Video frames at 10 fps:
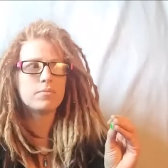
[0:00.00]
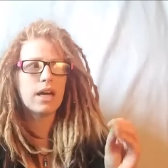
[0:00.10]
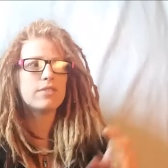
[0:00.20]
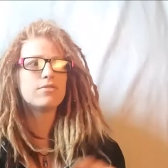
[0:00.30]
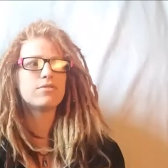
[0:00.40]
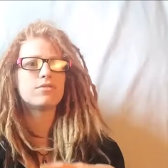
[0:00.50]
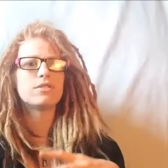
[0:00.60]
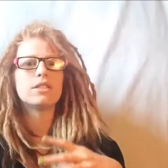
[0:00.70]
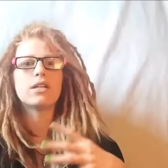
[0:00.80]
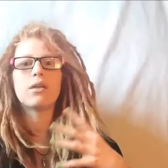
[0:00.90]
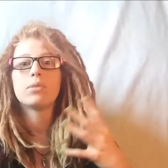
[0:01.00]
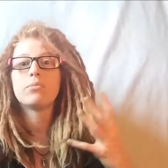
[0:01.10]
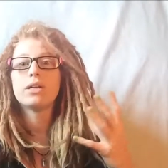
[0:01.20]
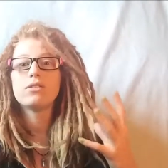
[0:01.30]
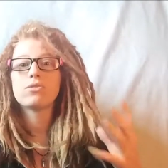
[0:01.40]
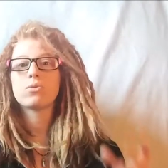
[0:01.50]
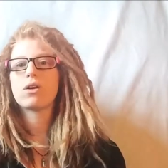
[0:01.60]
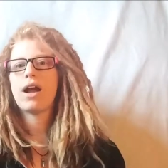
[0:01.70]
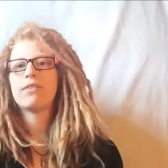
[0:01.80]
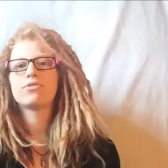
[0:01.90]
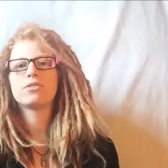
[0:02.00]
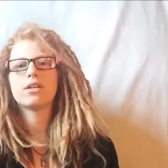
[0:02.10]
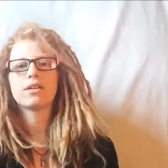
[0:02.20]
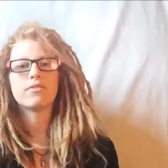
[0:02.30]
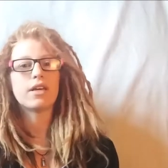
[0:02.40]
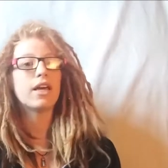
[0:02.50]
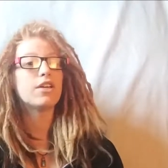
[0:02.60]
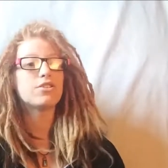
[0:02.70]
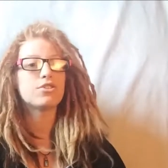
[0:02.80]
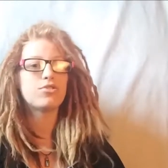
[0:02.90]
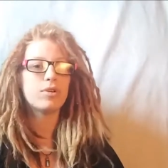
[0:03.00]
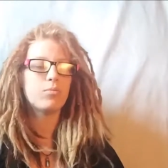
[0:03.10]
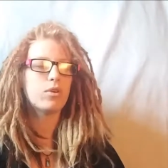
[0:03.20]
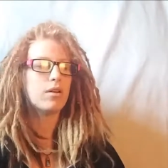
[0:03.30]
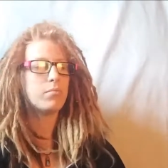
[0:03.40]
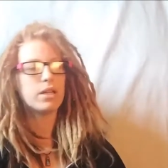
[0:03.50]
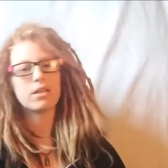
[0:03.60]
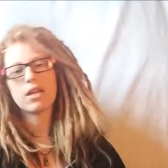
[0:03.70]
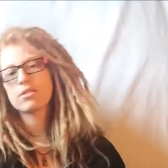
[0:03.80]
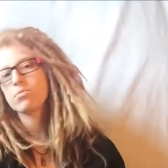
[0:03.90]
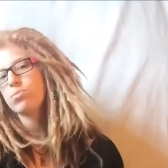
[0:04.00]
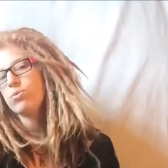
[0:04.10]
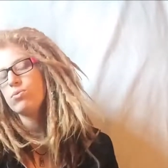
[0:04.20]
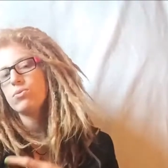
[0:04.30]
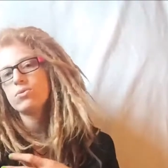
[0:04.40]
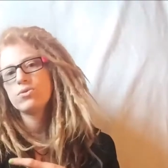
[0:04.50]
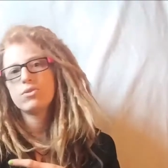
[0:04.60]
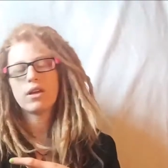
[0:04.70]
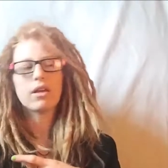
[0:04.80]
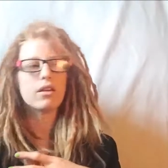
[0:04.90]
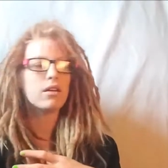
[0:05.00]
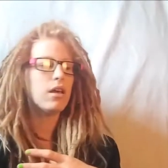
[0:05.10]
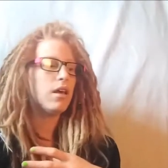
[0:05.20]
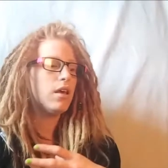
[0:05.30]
Every couple of months or after like a vacation trip where I've been in lots of pools and